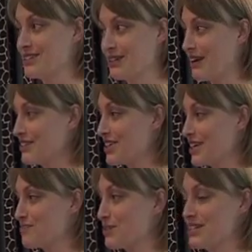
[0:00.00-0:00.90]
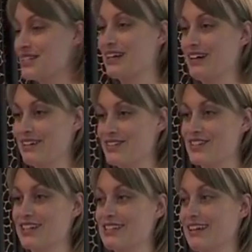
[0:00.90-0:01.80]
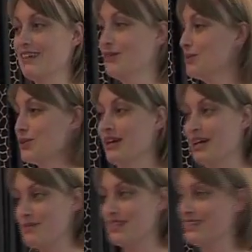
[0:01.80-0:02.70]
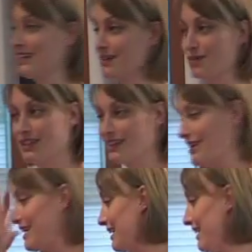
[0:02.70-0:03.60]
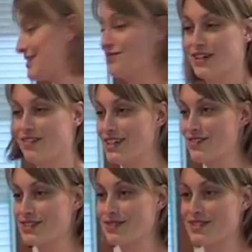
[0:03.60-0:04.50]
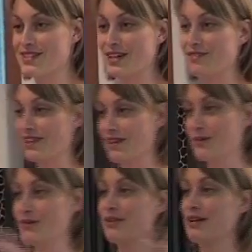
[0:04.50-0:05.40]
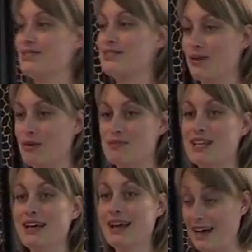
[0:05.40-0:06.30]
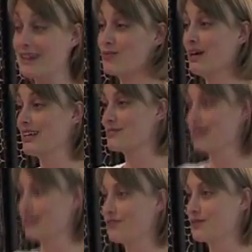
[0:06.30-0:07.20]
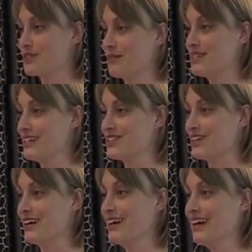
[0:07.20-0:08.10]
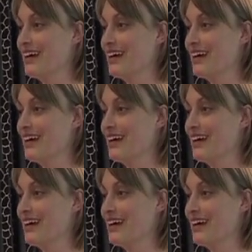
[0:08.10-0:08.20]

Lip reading: change printer cartridges, all the way up to dealing with Active Directories on the server, you know, all those jobs, as well as being a full-time teacher.